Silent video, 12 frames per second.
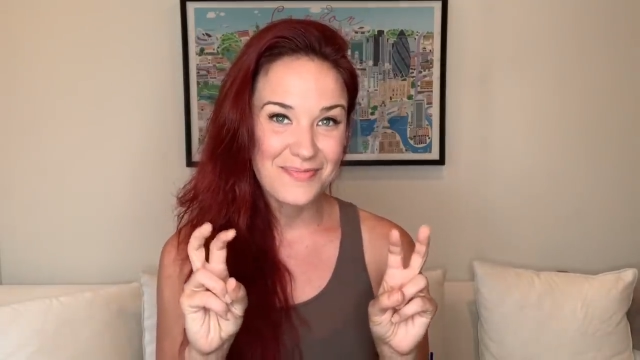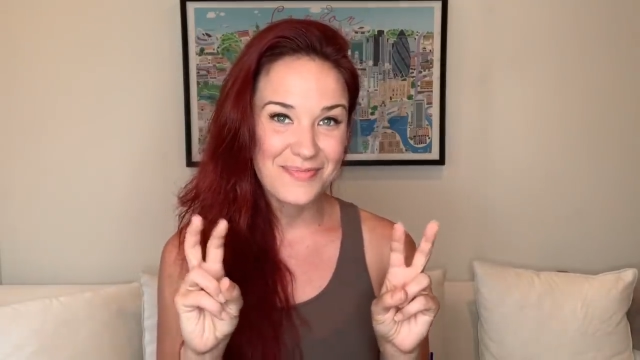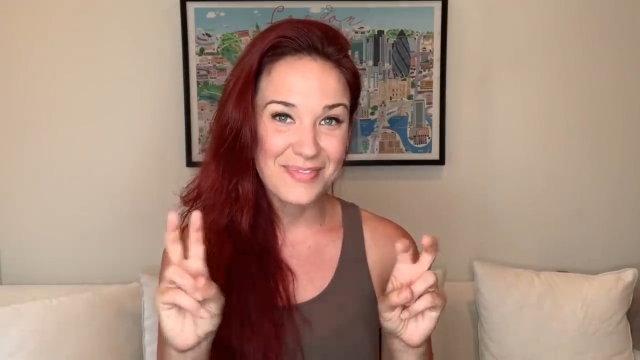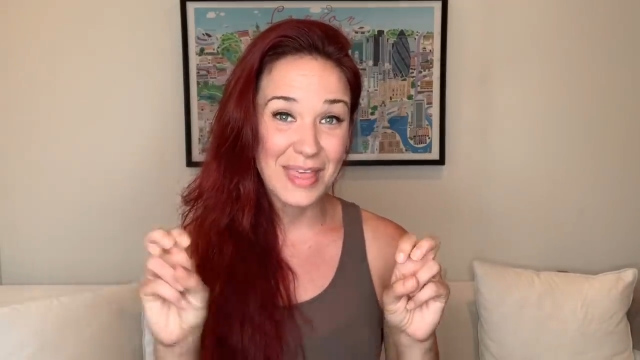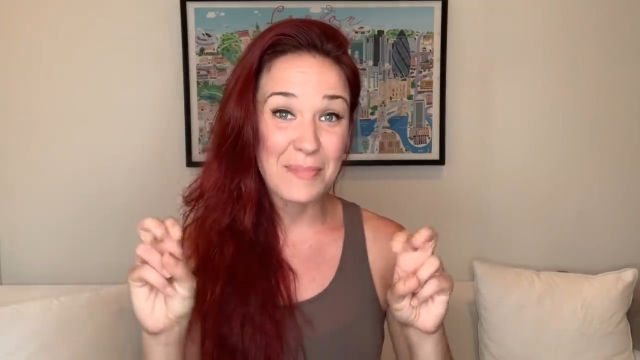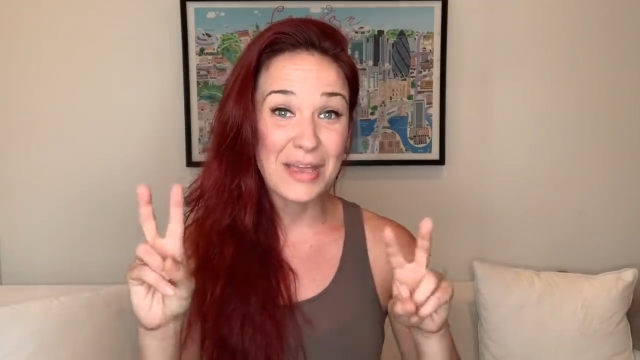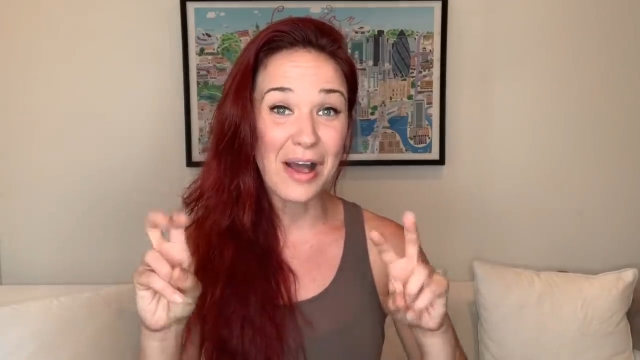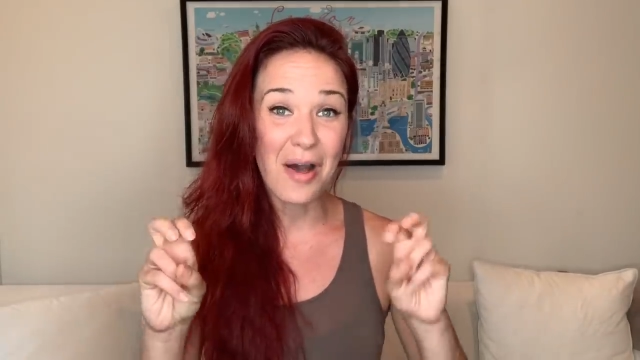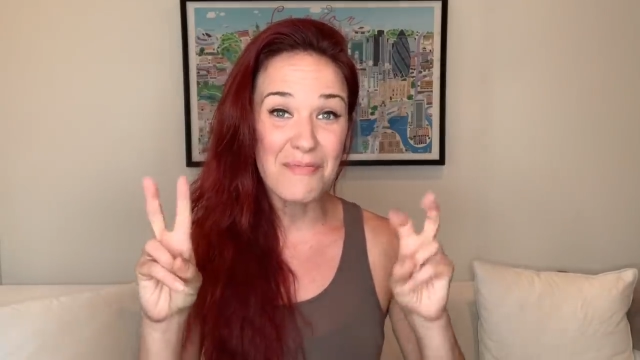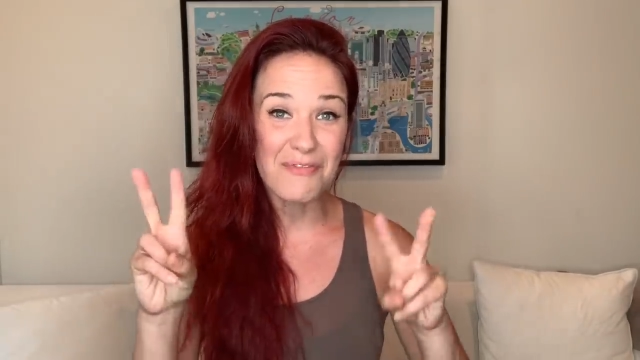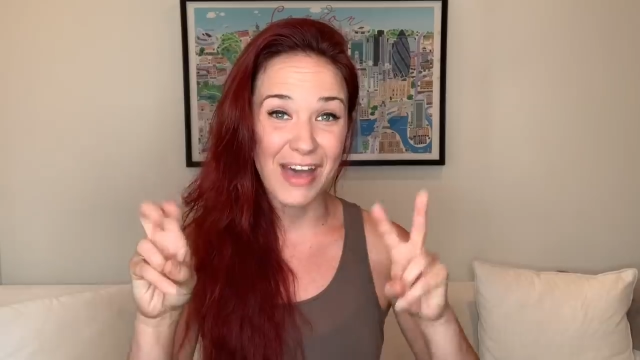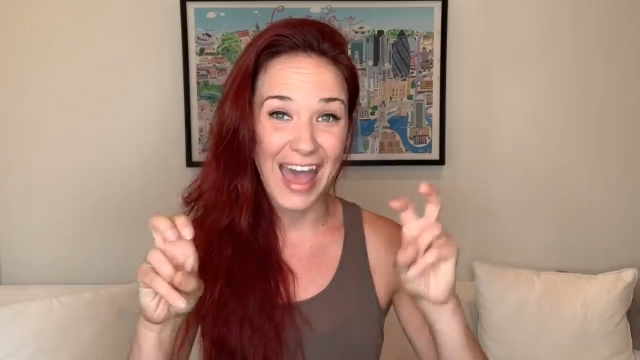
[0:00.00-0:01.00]
They
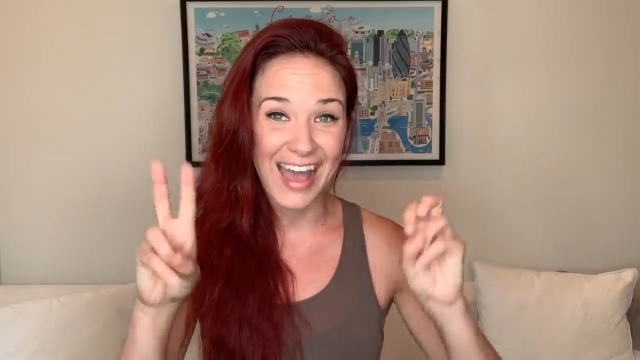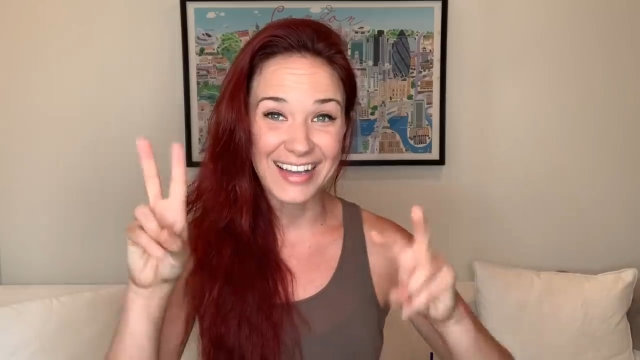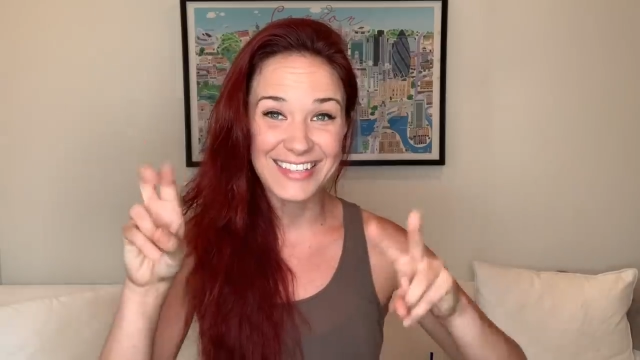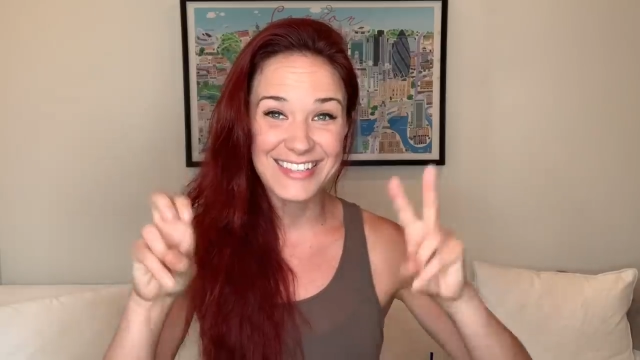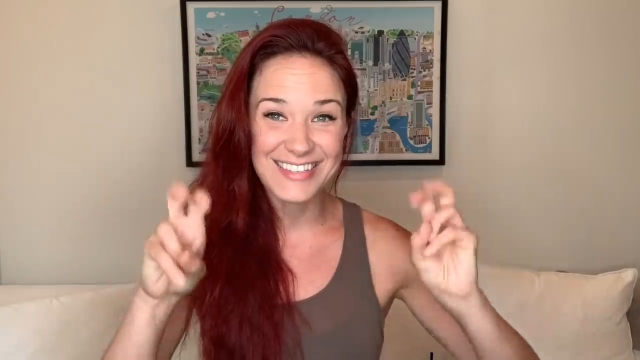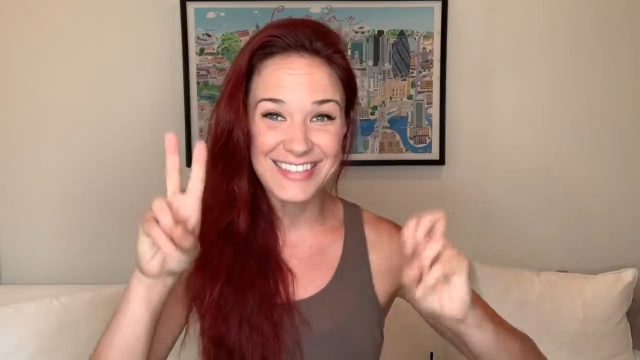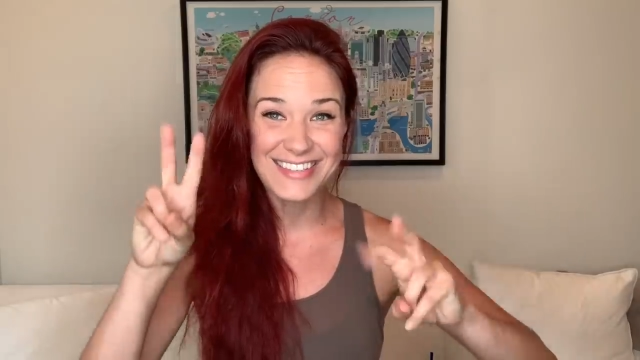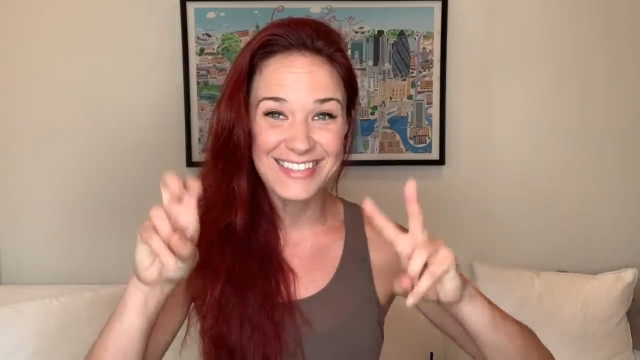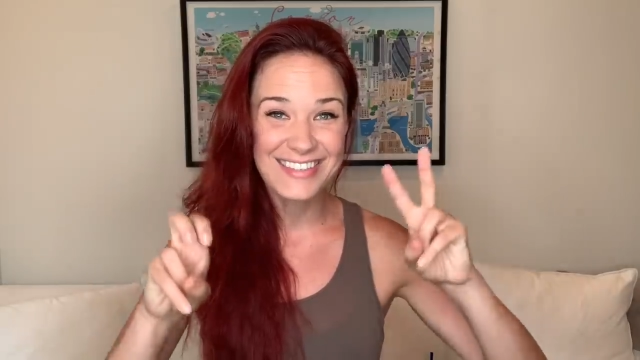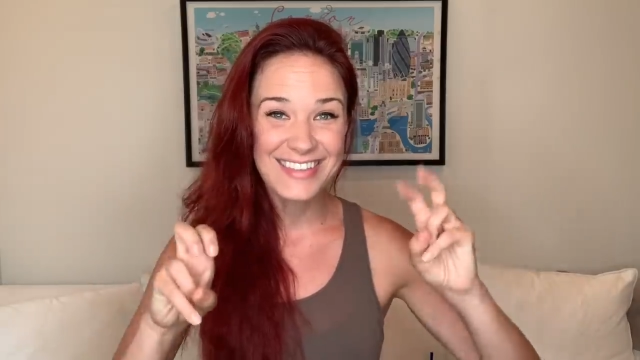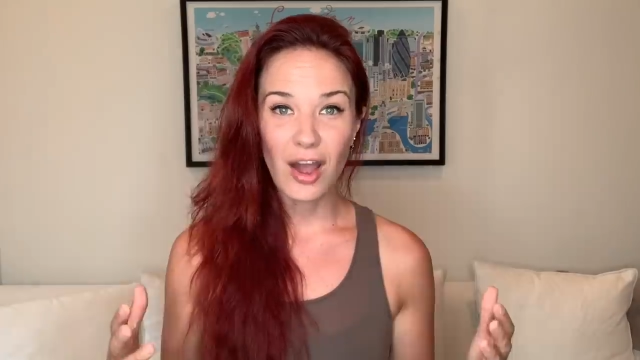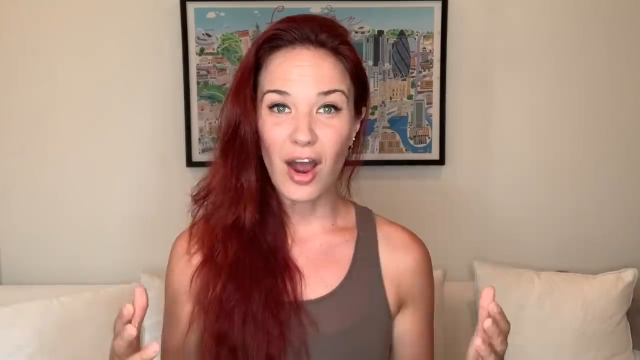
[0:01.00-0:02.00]
become facts.
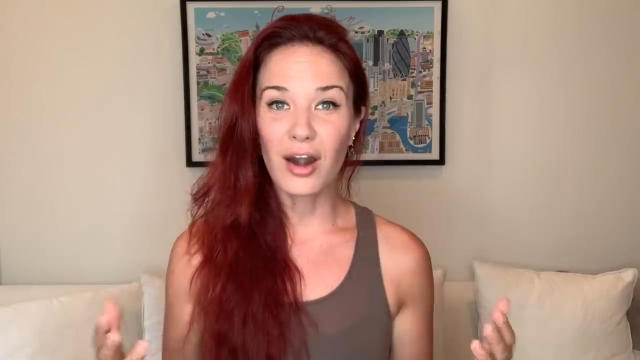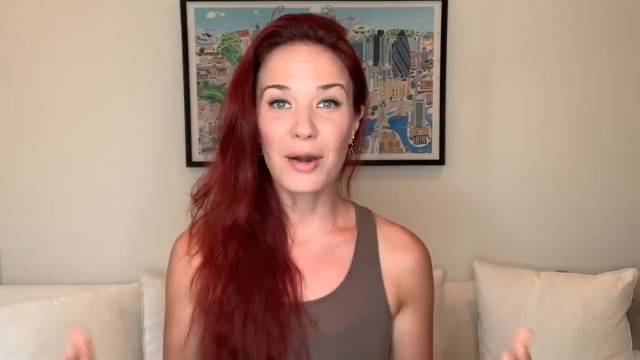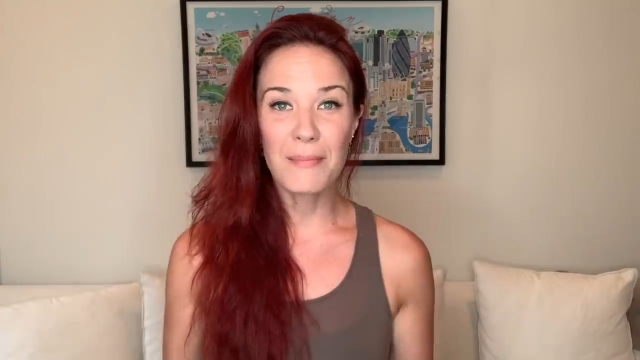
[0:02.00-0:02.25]
Our